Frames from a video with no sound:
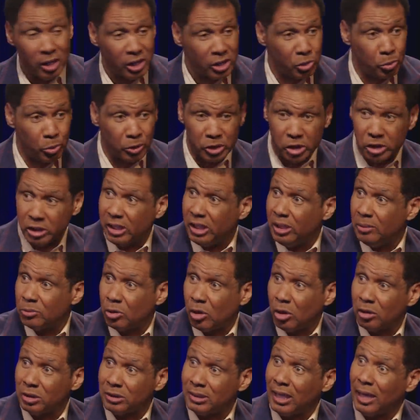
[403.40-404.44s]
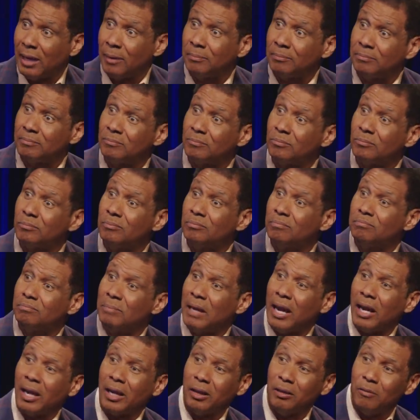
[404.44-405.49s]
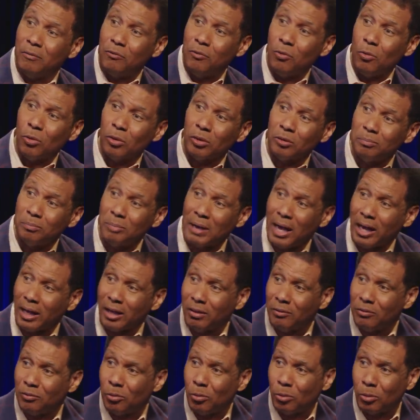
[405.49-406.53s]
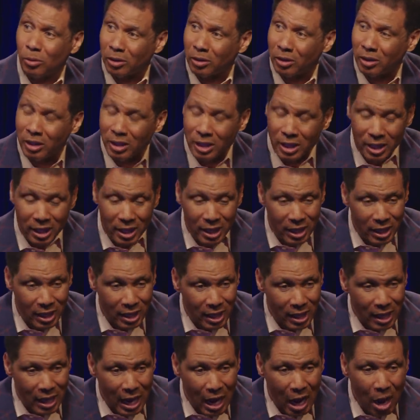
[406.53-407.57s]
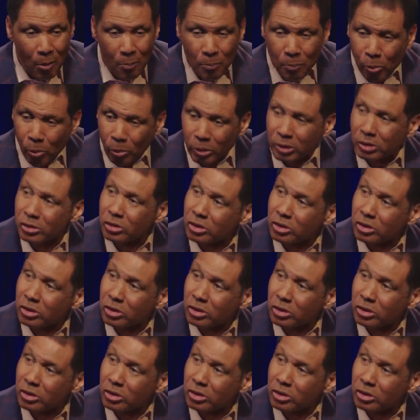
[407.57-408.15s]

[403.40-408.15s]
switching teams all the time, back and forth, back and forth. How important